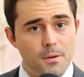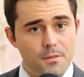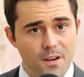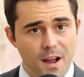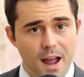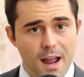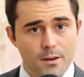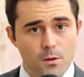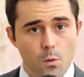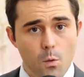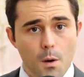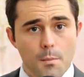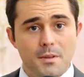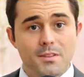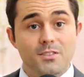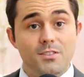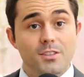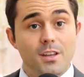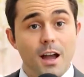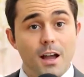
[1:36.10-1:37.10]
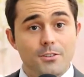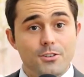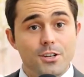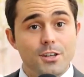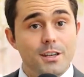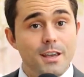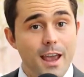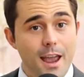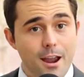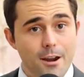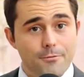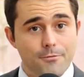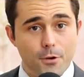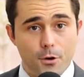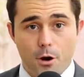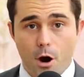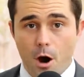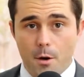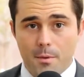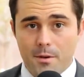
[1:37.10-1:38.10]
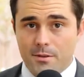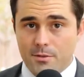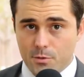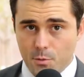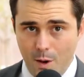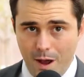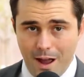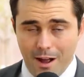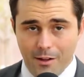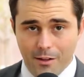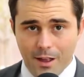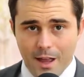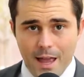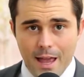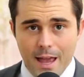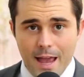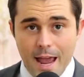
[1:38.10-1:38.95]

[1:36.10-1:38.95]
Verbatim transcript: provide a woman's touch and care for Karma as well.